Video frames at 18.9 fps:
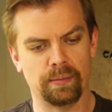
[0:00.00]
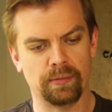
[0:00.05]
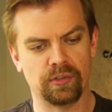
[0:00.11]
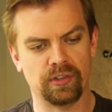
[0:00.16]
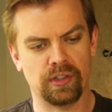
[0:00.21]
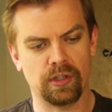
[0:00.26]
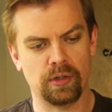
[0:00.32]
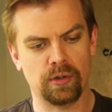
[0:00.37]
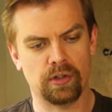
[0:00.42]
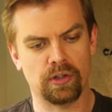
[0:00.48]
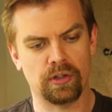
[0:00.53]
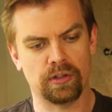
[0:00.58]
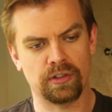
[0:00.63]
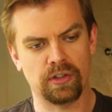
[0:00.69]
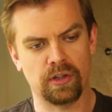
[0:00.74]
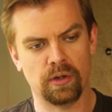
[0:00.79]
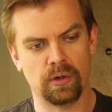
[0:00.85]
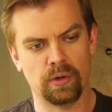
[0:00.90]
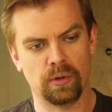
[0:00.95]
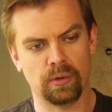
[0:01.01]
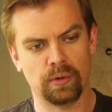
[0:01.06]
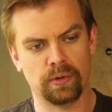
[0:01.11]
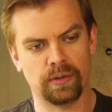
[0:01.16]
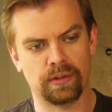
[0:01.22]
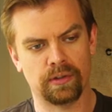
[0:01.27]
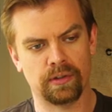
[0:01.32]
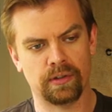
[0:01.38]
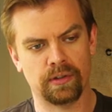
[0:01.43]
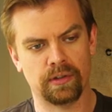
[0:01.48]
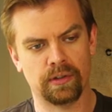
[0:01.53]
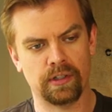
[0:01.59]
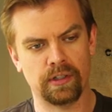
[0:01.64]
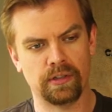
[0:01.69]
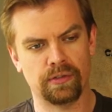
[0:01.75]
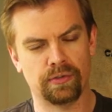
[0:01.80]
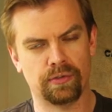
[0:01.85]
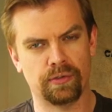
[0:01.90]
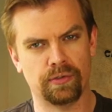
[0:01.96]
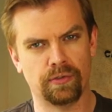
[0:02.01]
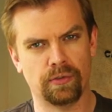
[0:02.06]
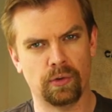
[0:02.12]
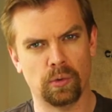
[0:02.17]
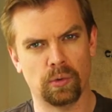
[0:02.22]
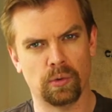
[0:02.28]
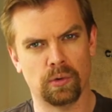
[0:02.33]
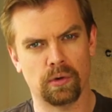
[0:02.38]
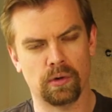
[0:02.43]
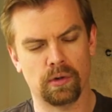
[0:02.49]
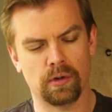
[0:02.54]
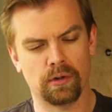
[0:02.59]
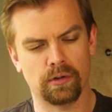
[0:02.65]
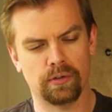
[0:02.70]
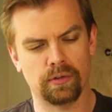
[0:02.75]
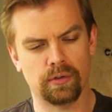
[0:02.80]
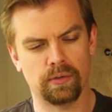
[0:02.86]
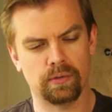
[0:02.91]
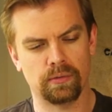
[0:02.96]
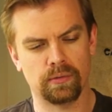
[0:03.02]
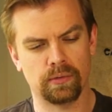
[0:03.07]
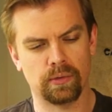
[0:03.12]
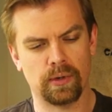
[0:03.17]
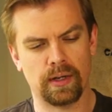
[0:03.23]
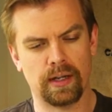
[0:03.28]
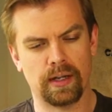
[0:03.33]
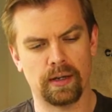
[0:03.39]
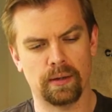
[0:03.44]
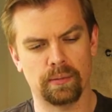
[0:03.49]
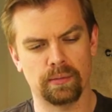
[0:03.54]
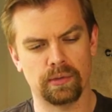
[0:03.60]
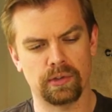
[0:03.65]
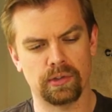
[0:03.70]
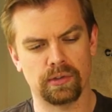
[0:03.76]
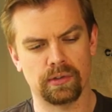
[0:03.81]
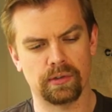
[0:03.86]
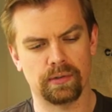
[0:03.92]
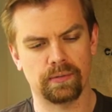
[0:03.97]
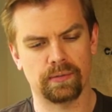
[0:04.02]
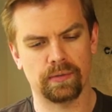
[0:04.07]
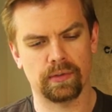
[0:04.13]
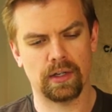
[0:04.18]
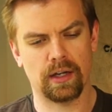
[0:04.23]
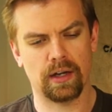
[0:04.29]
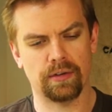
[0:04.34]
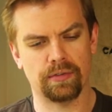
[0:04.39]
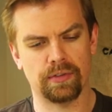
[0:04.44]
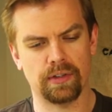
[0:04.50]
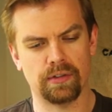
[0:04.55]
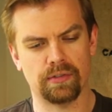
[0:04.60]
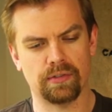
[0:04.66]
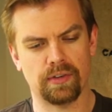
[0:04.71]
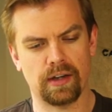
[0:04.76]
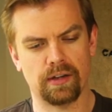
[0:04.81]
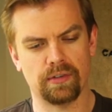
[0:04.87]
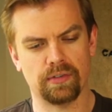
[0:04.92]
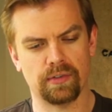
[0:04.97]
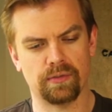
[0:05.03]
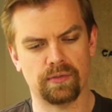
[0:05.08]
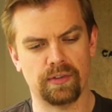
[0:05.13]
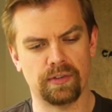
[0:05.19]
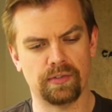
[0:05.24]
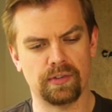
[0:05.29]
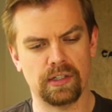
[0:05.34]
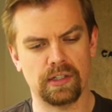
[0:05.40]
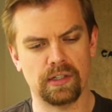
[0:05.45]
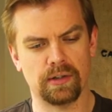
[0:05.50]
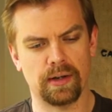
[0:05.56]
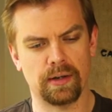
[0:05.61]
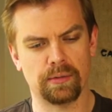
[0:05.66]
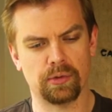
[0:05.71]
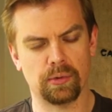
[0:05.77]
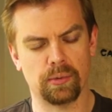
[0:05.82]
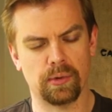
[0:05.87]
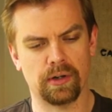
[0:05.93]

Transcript: So you could go 34 grams coffee, 550 grams of